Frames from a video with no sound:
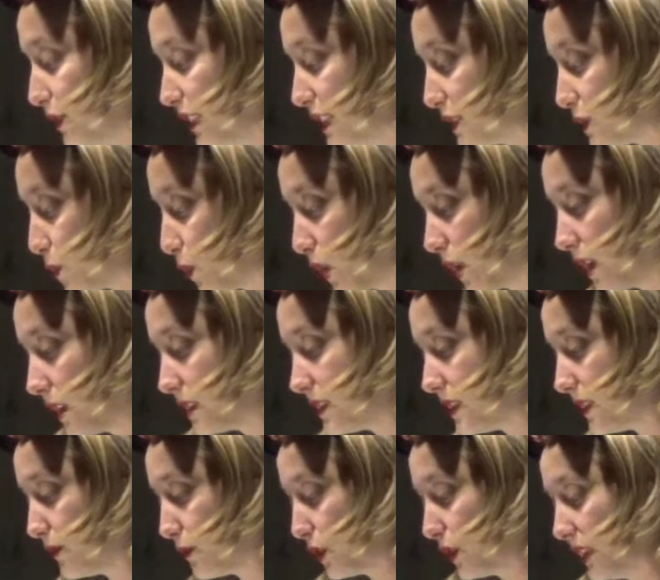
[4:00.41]
these words
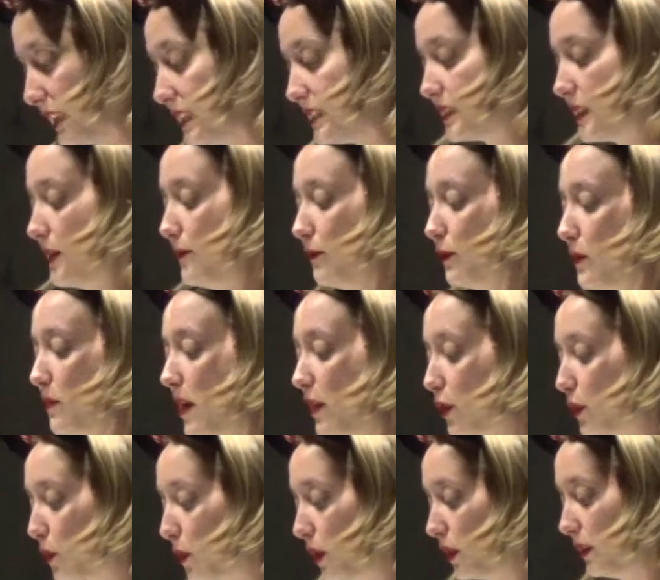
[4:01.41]
have released them from
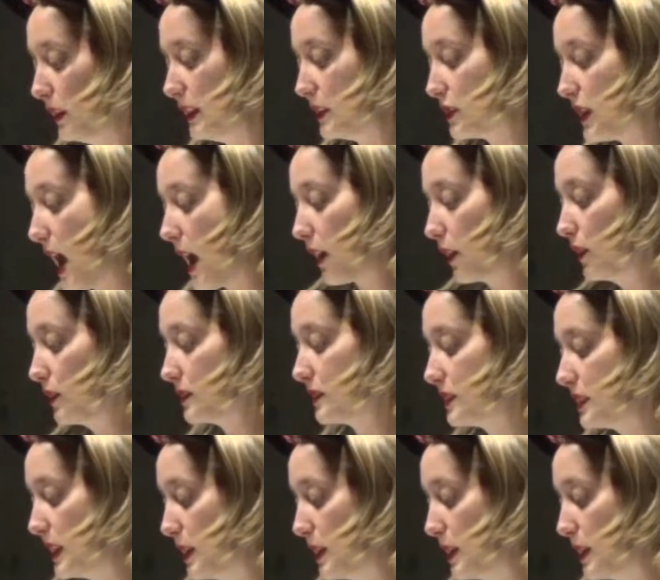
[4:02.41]
otherworldly shackles,